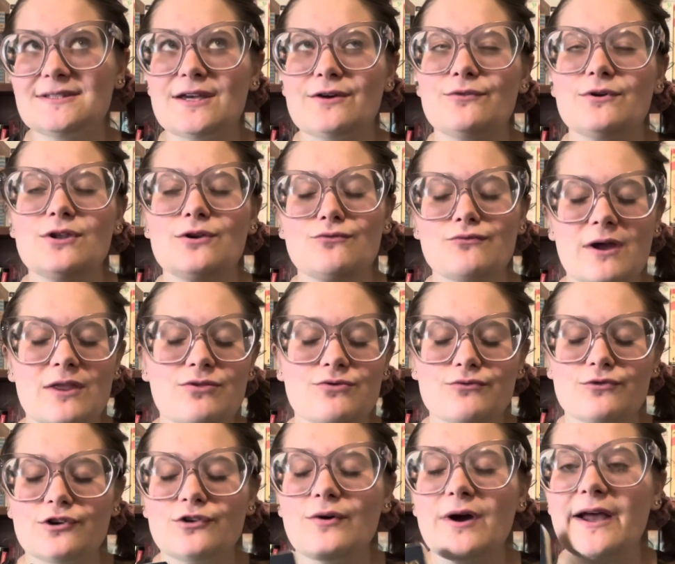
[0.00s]
I really read
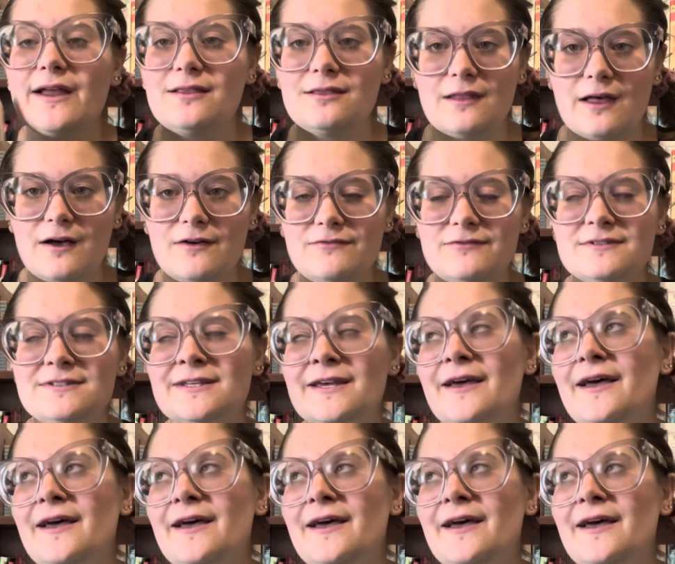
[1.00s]
through and loved.